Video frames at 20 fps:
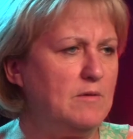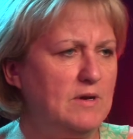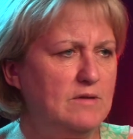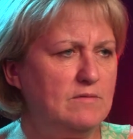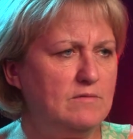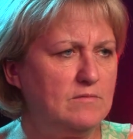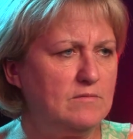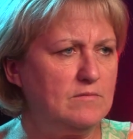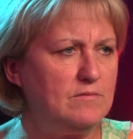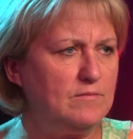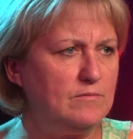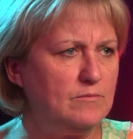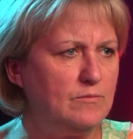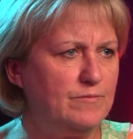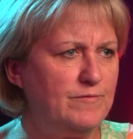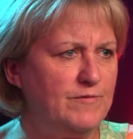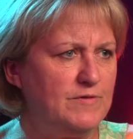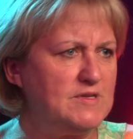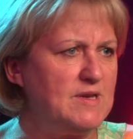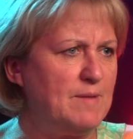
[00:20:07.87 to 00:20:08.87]
in
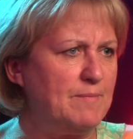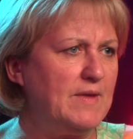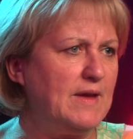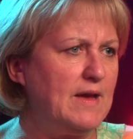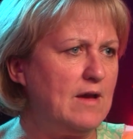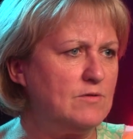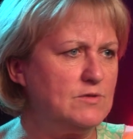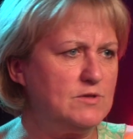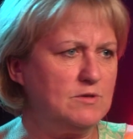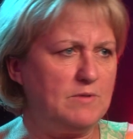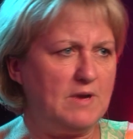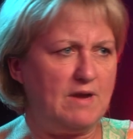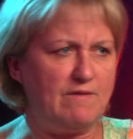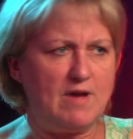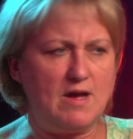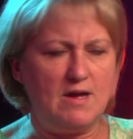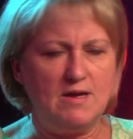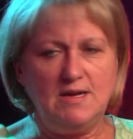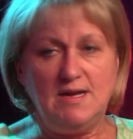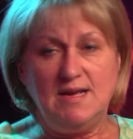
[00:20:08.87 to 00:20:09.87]
for something else or
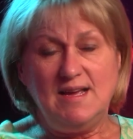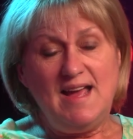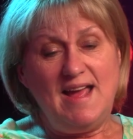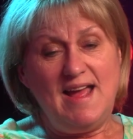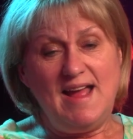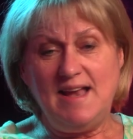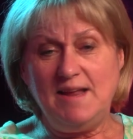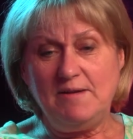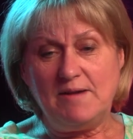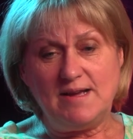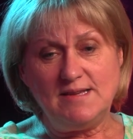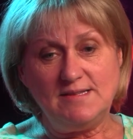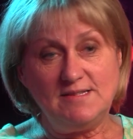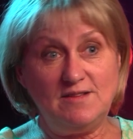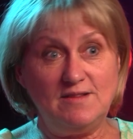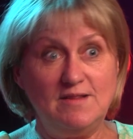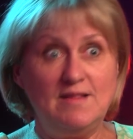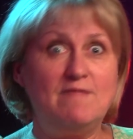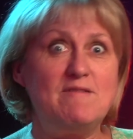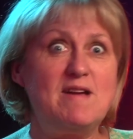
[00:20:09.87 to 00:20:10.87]
whatever. Anyway, so
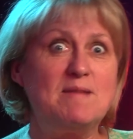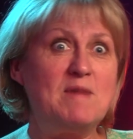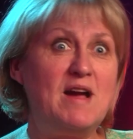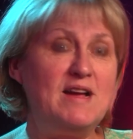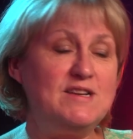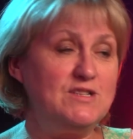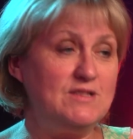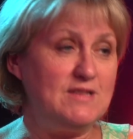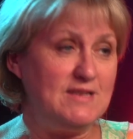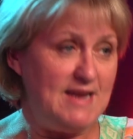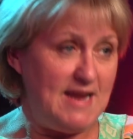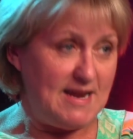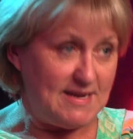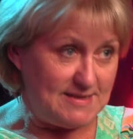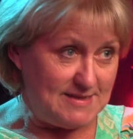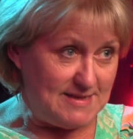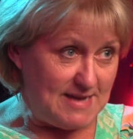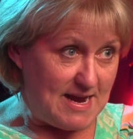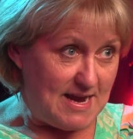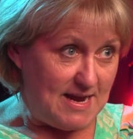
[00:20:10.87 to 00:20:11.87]
then they rang my agent the
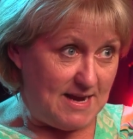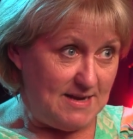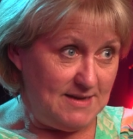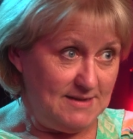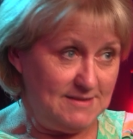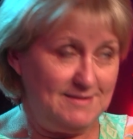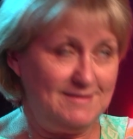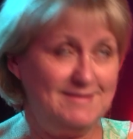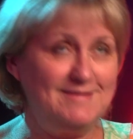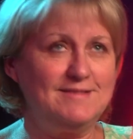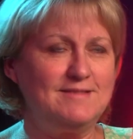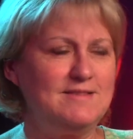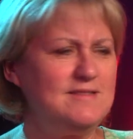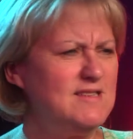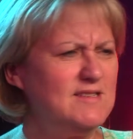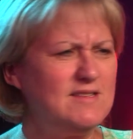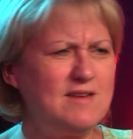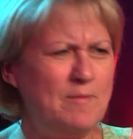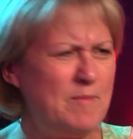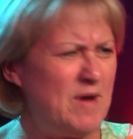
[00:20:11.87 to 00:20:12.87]
next day.
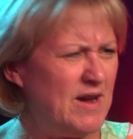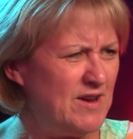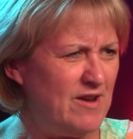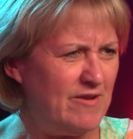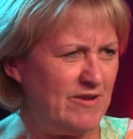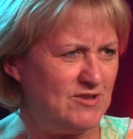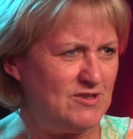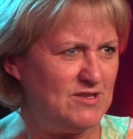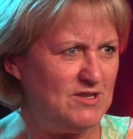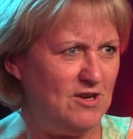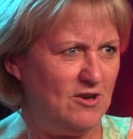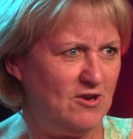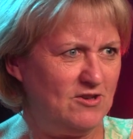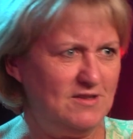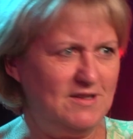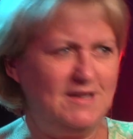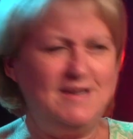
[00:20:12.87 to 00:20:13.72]
Am I going on too long?